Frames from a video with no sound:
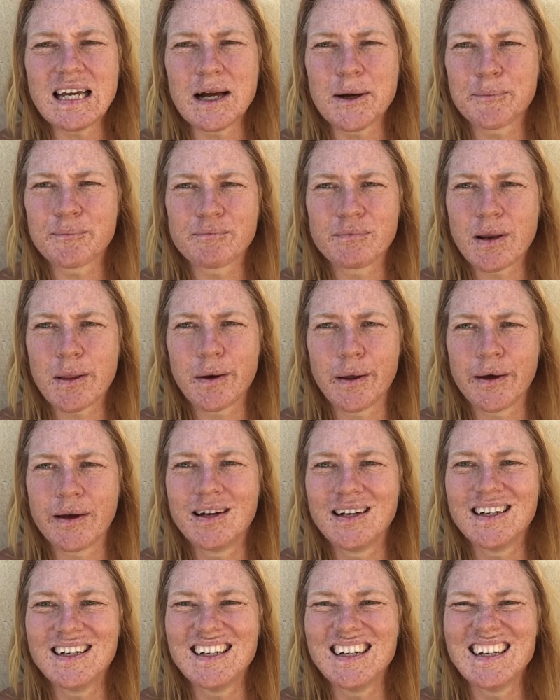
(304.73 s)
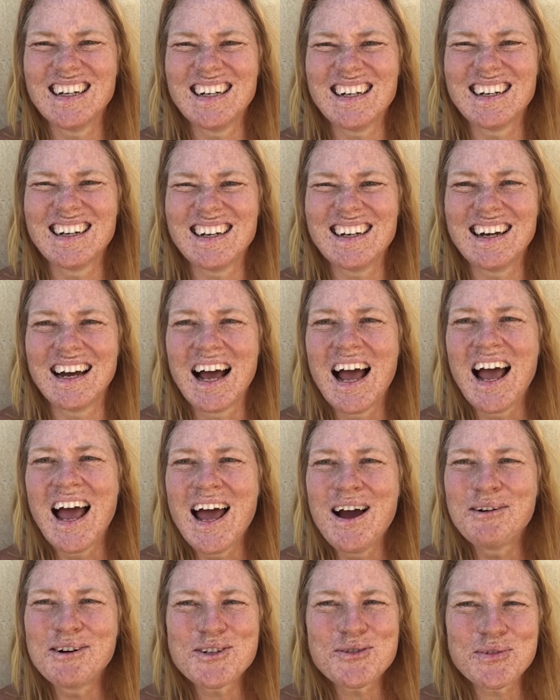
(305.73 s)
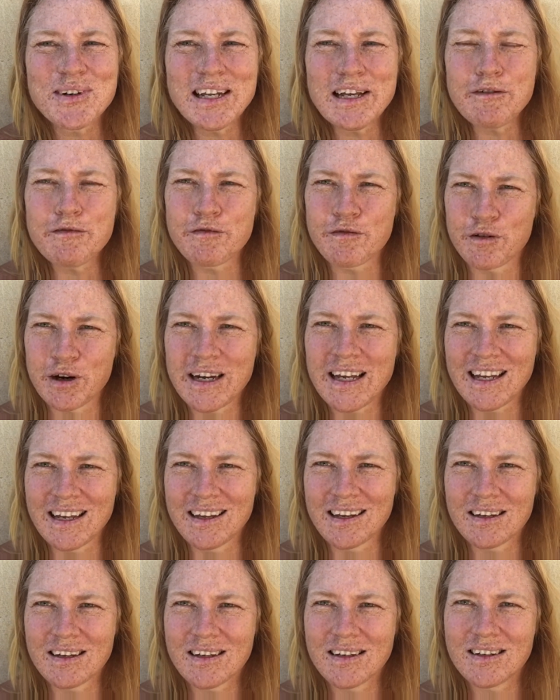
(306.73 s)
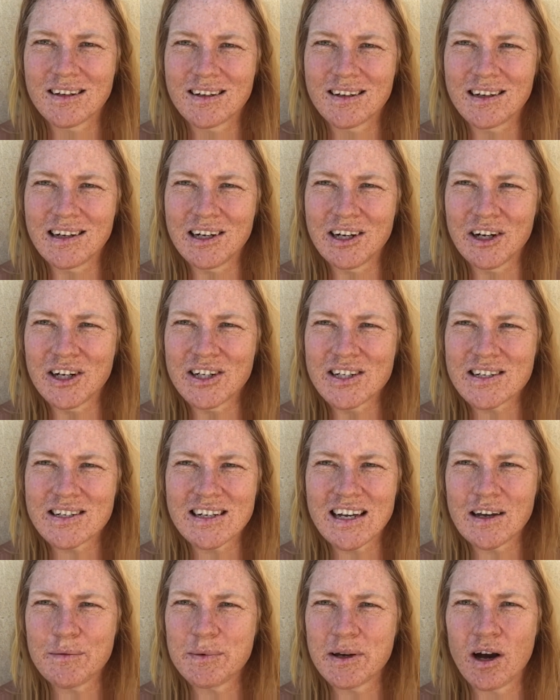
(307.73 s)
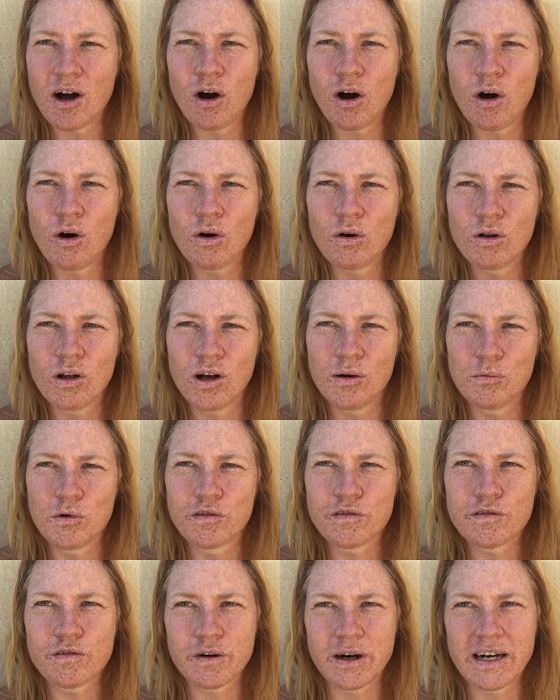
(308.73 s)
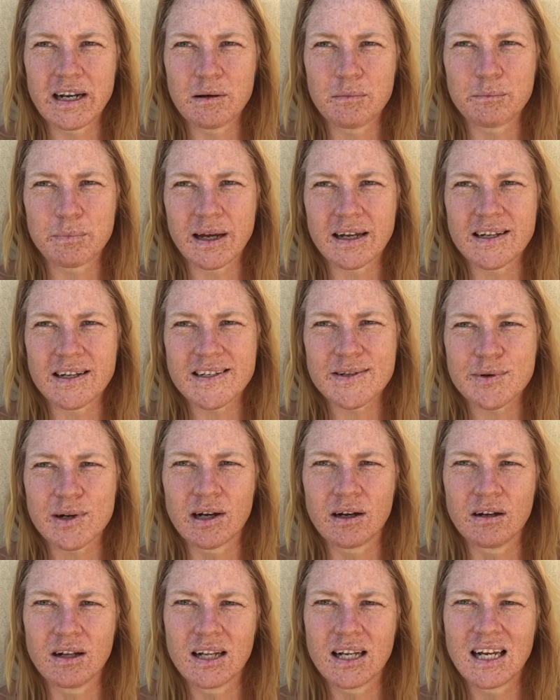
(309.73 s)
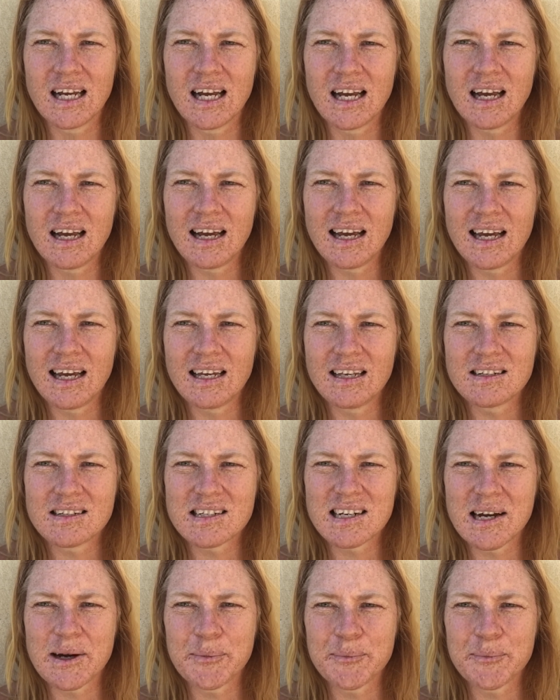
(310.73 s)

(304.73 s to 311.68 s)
it was really freeing, you know. It just gave me a whole lot more freedom back as well, and